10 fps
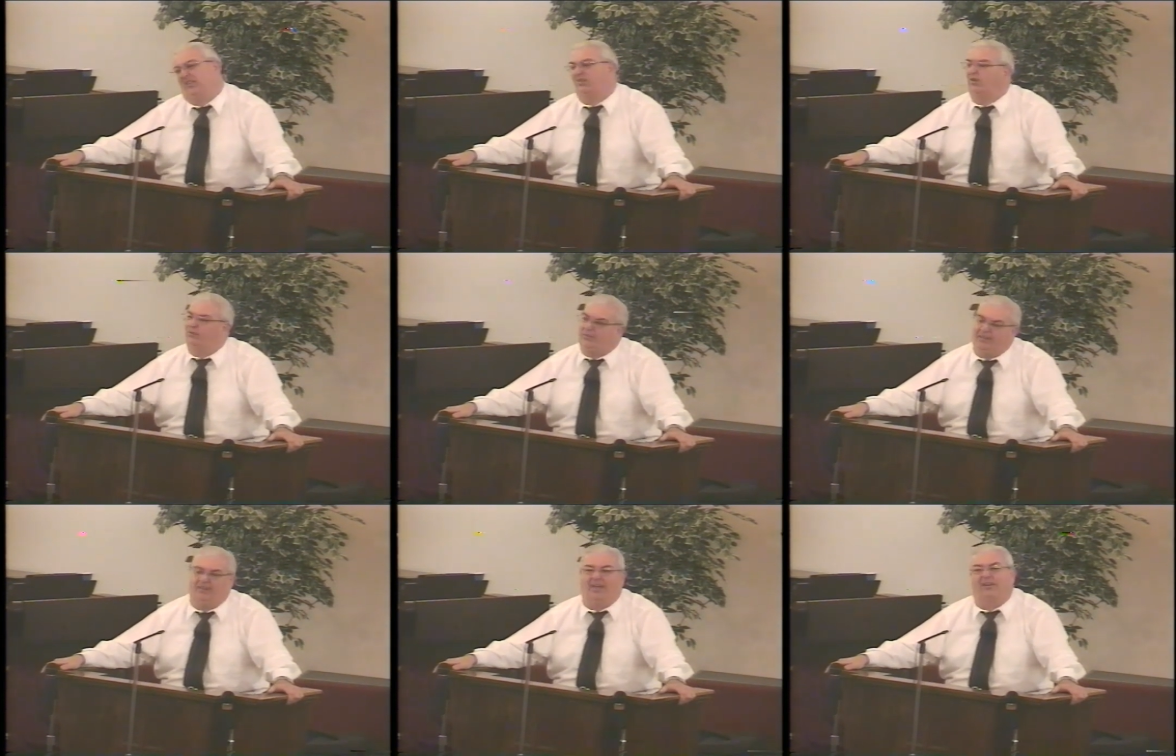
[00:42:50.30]
just don't
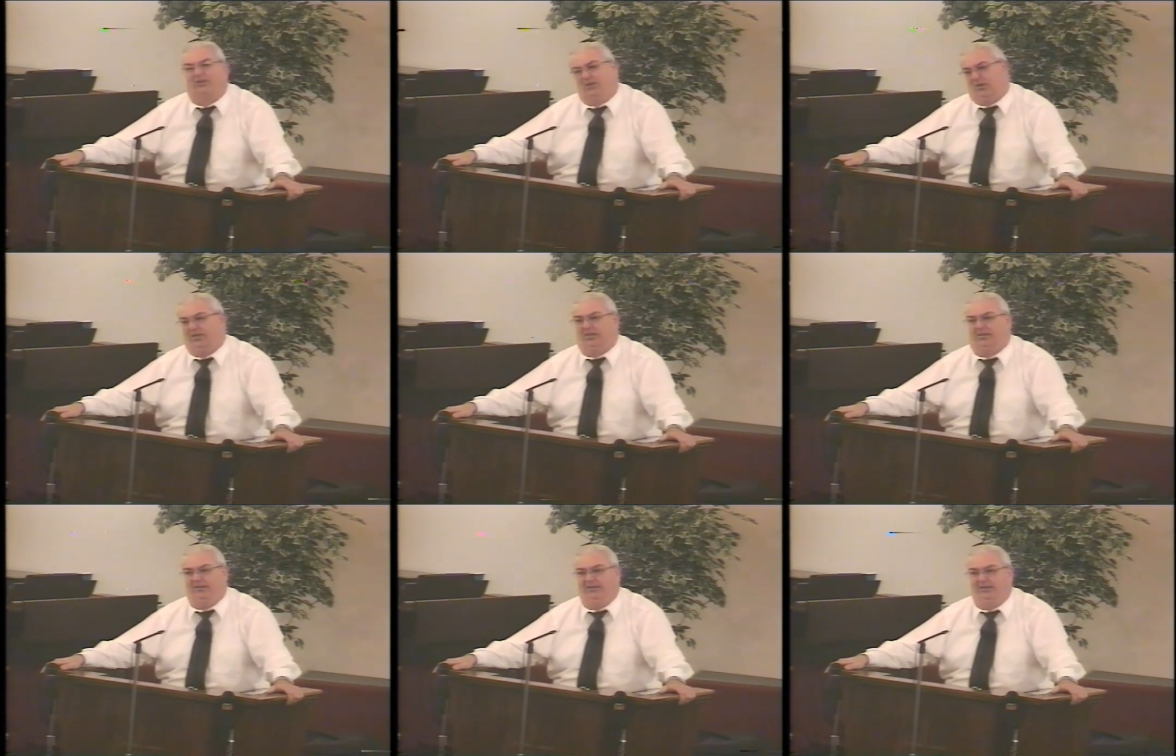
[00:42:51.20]
feel like
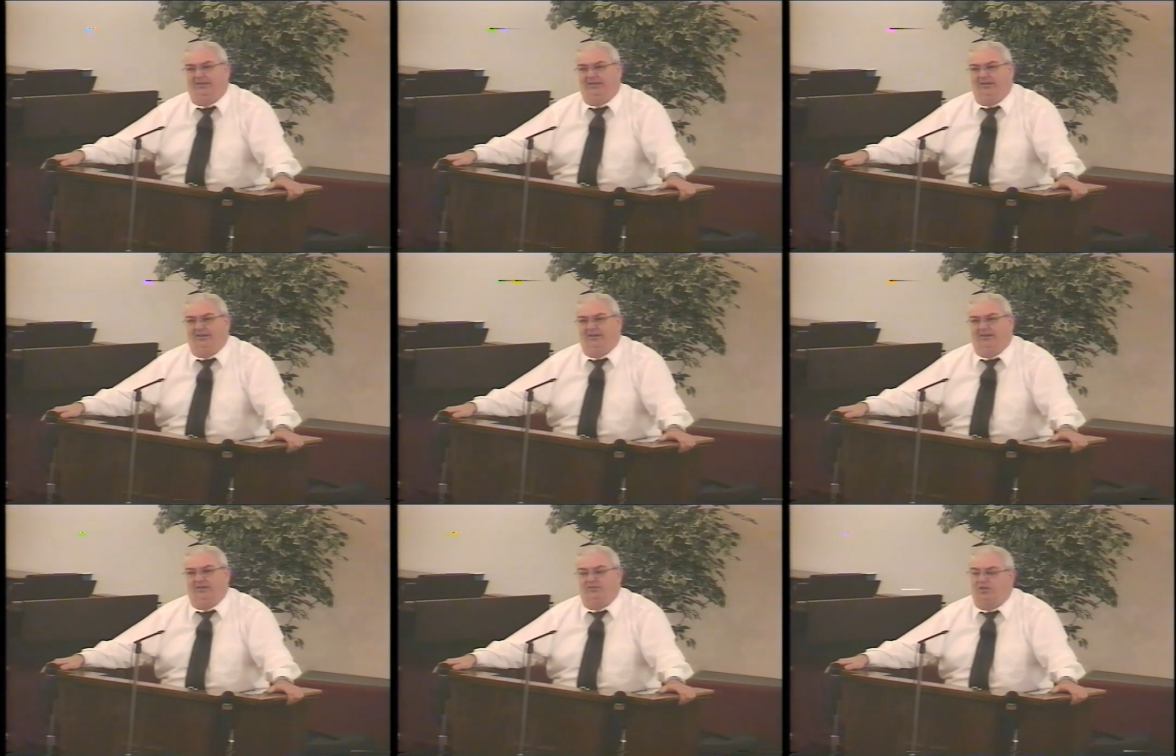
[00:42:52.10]
cooking.
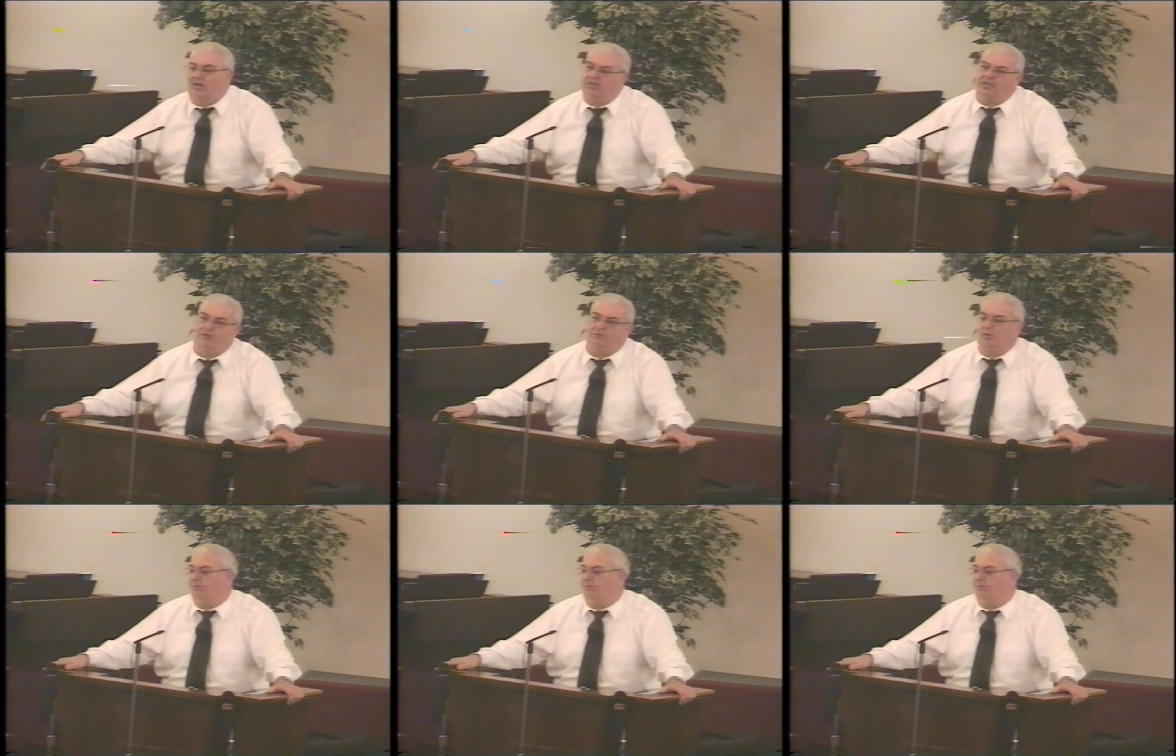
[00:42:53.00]
And John comes